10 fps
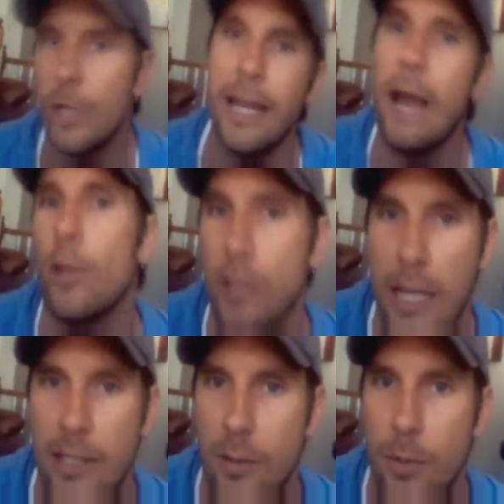shut down those
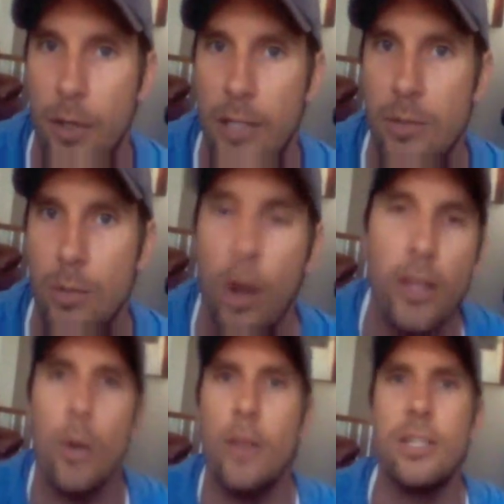lines of communication where,
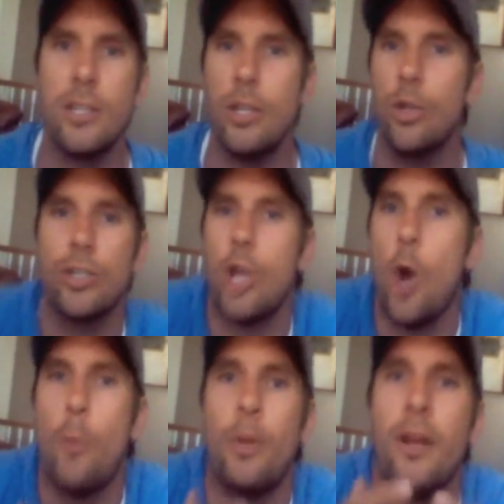you're just
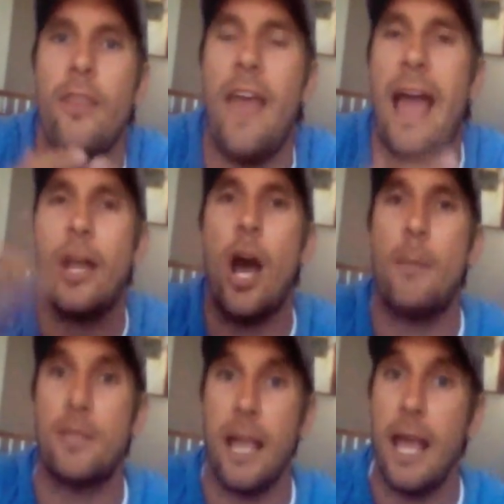opening that up
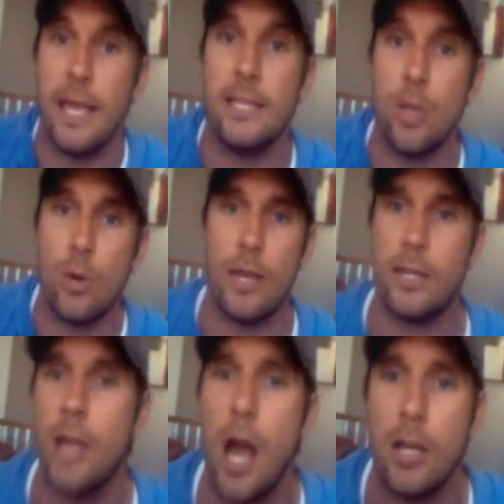to say, hey, it's okay to
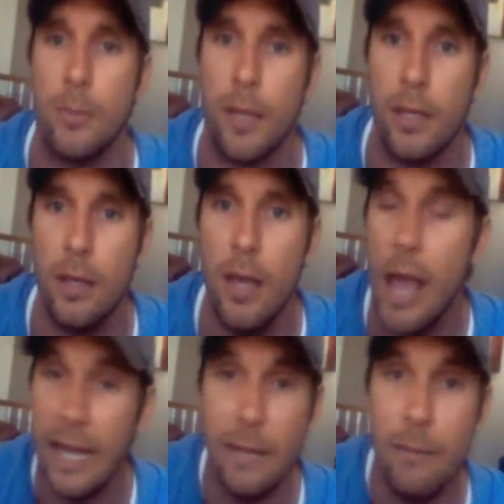talk to me.
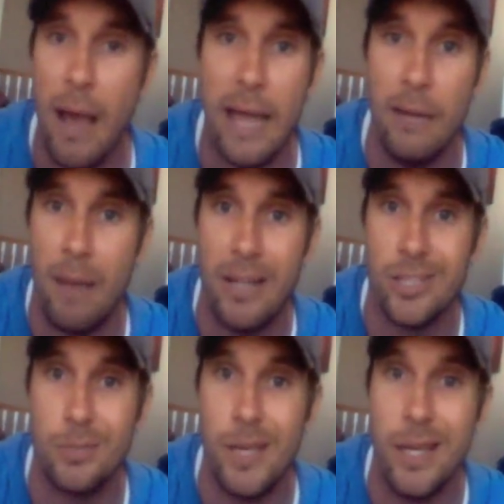And it might
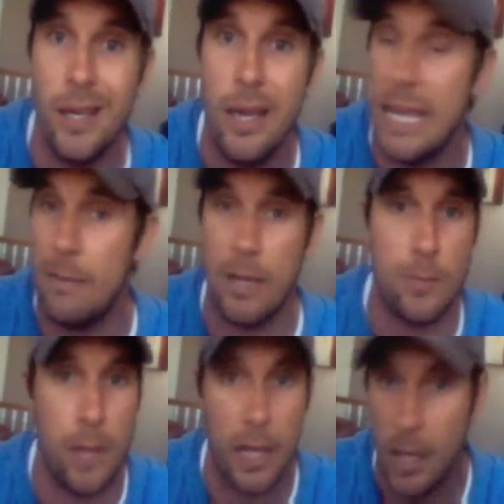just be, he might just
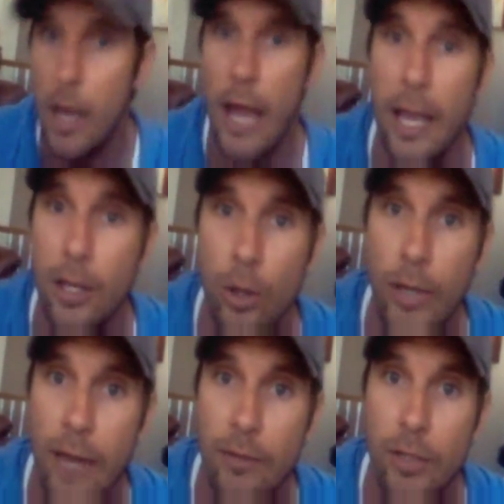be like, how you doing?
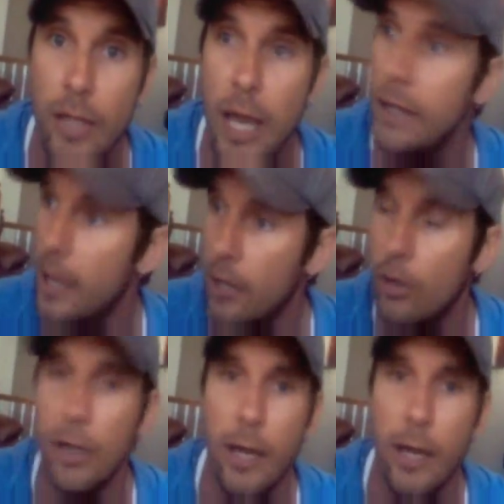You having a good night? Yeah, great